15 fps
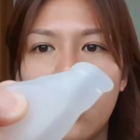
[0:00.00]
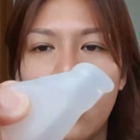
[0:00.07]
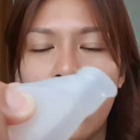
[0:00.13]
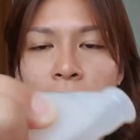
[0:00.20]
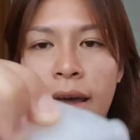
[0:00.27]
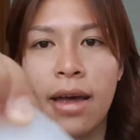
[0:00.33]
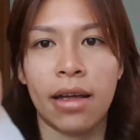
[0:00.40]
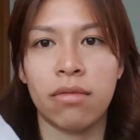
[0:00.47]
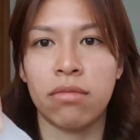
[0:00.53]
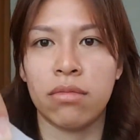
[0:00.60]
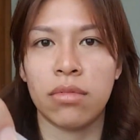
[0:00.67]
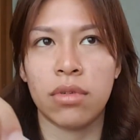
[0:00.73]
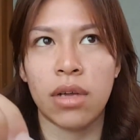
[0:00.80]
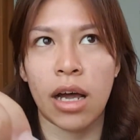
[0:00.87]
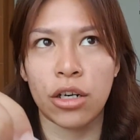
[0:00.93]

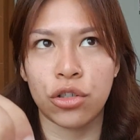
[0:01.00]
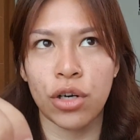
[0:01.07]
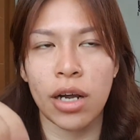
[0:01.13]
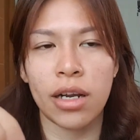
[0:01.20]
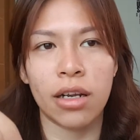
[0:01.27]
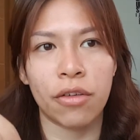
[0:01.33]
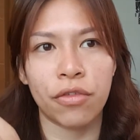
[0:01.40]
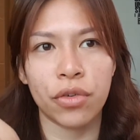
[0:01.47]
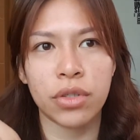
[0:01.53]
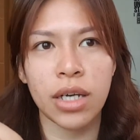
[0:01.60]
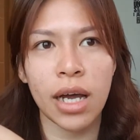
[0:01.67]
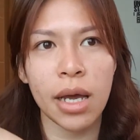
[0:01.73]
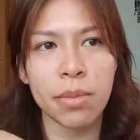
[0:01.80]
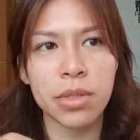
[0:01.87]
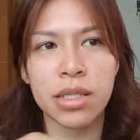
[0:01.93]
And I tried it a few
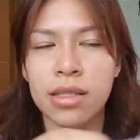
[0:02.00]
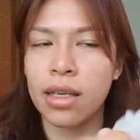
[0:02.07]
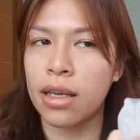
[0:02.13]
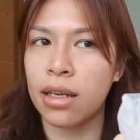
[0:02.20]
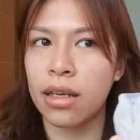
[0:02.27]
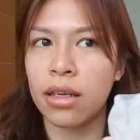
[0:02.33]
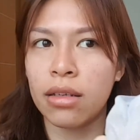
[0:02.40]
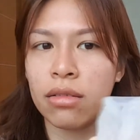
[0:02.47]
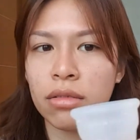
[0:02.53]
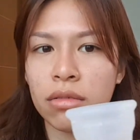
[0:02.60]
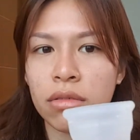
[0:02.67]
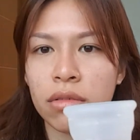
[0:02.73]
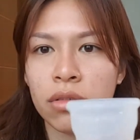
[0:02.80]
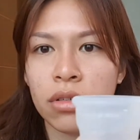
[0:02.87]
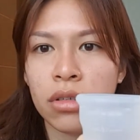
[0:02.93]
times, stick it in.
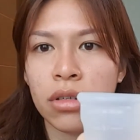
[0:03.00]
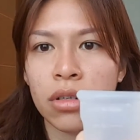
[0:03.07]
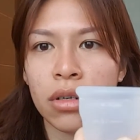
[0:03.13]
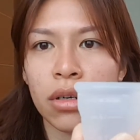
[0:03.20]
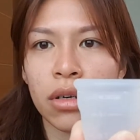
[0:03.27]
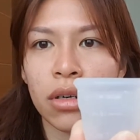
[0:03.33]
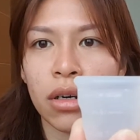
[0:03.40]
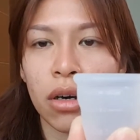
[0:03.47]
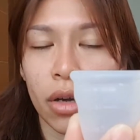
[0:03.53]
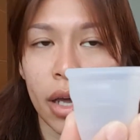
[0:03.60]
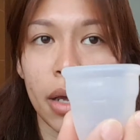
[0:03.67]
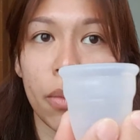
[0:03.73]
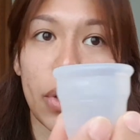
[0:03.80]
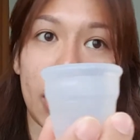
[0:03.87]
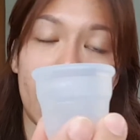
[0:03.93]

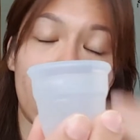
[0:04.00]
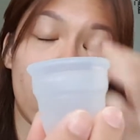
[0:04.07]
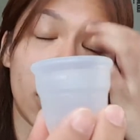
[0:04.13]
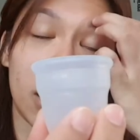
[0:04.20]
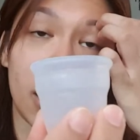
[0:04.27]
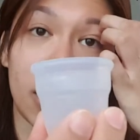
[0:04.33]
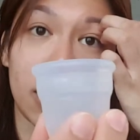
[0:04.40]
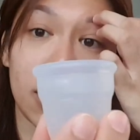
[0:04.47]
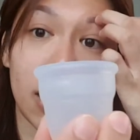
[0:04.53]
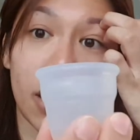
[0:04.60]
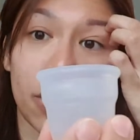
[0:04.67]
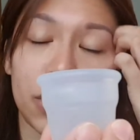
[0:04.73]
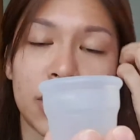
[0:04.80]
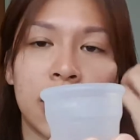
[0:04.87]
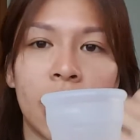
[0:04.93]
Okay, when I got it in, I
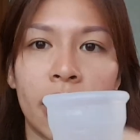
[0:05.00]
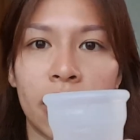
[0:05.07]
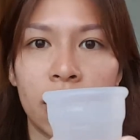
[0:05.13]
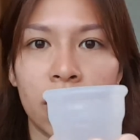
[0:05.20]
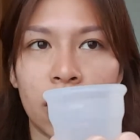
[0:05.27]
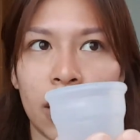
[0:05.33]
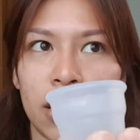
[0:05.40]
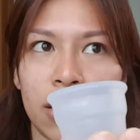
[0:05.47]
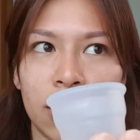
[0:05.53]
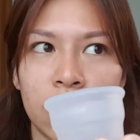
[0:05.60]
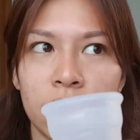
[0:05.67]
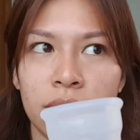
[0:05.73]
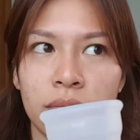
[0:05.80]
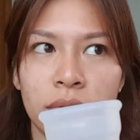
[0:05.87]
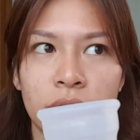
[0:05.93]
was like, okay,
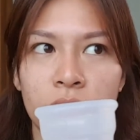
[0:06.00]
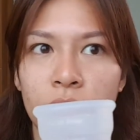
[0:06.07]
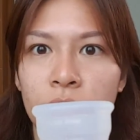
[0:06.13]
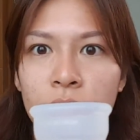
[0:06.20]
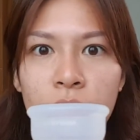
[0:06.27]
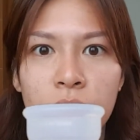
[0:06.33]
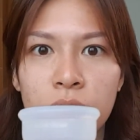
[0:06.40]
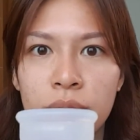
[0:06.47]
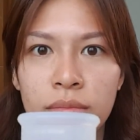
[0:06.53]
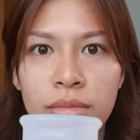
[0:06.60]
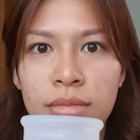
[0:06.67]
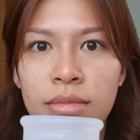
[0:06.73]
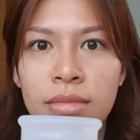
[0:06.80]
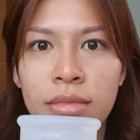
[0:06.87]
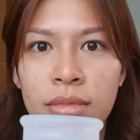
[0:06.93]
so
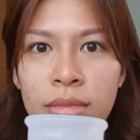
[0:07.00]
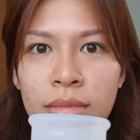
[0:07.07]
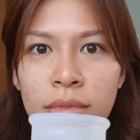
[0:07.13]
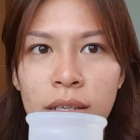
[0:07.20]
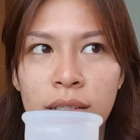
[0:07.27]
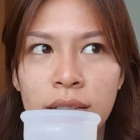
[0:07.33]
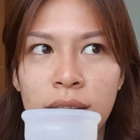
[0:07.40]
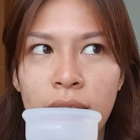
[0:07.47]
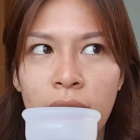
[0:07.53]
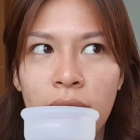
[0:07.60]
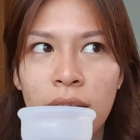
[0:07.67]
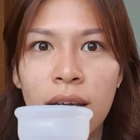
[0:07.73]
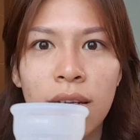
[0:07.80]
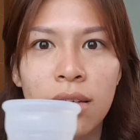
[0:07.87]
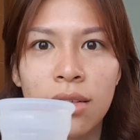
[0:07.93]
is that
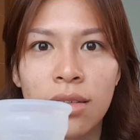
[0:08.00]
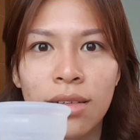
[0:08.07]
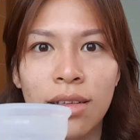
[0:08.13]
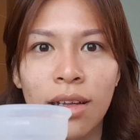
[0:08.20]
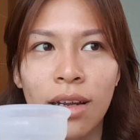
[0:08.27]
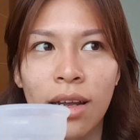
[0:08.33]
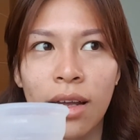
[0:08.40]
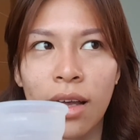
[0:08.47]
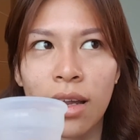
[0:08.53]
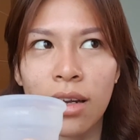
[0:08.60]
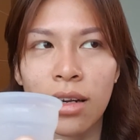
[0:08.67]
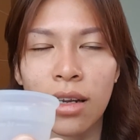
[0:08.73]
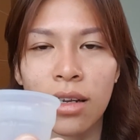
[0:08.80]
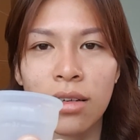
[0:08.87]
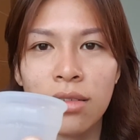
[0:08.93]
it? Did I get
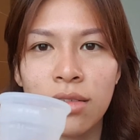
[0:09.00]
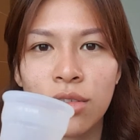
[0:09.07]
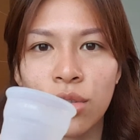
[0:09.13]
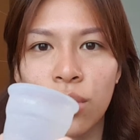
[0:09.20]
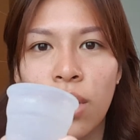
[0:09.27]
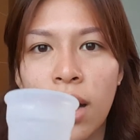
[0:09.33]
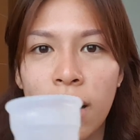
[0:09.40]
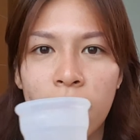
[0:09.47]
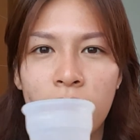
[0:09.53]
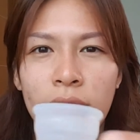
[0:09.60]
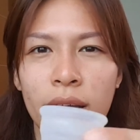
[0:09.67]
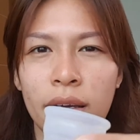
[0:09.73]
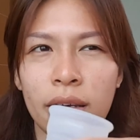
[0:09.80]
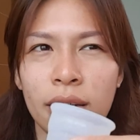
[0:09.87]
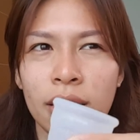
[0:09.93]
it in? So
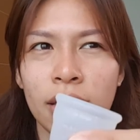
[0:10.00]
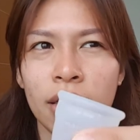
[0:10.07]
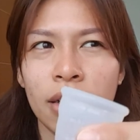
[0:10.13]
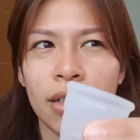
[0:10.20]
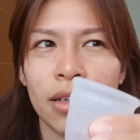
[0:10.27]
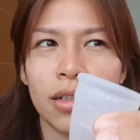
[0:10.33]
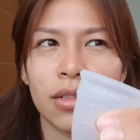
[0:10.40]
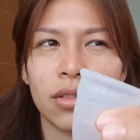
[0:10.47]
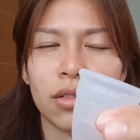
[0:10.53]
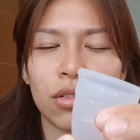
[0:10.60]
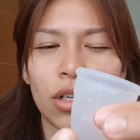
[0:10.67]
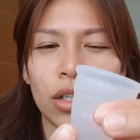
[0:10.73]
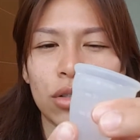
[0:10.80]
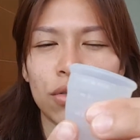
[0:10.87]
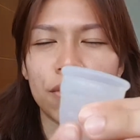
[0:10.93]
I
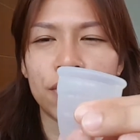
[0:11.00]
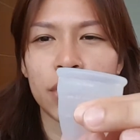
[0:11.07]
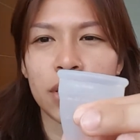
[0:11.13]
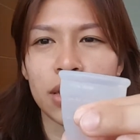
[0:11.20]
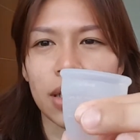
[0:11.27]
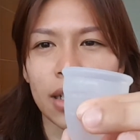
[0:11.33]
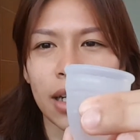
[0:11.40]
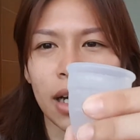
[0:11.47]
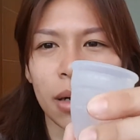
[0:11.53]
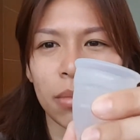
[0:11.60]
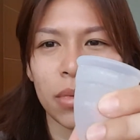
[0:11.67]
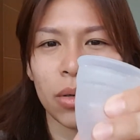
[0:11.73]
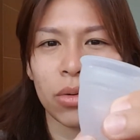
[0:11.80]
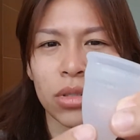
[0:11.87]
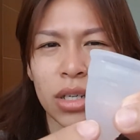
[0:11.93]
tried to feel the cup.
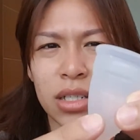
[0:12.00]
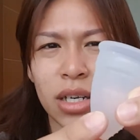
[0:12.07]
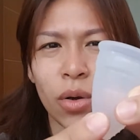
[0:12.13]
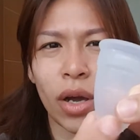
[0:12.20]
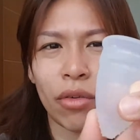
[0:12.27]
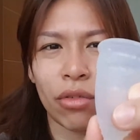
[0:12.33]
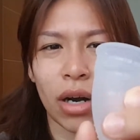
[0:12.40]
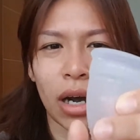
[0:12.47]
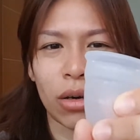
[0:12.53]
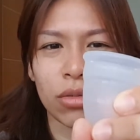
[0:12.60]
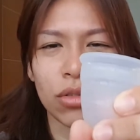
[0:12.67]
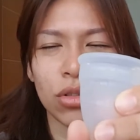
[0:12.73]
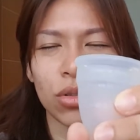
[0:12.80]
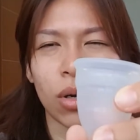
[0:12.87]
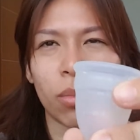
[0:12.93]
It was actually quite
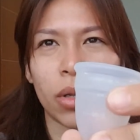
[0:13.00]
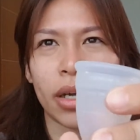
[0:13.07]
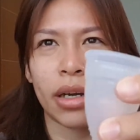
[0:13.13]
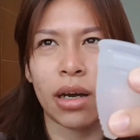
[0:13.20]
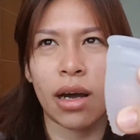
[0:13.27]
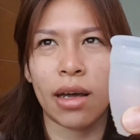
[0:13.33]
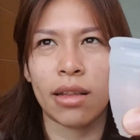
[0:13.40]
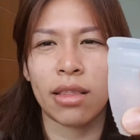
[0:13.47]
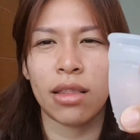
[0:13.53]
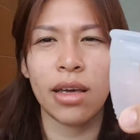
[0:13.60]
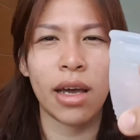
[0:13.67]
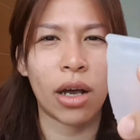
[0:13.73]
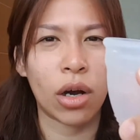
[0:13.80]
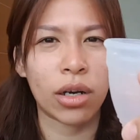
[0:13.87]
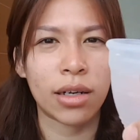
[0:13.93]
round. So I'm like, I think
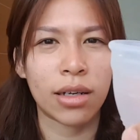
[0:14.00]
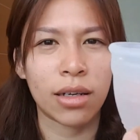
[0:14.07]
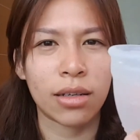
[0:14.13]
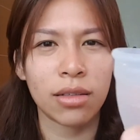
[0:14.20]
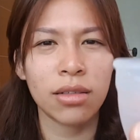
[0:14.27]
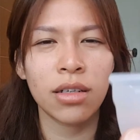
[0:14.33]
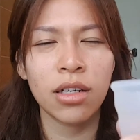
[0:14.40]
I got it in.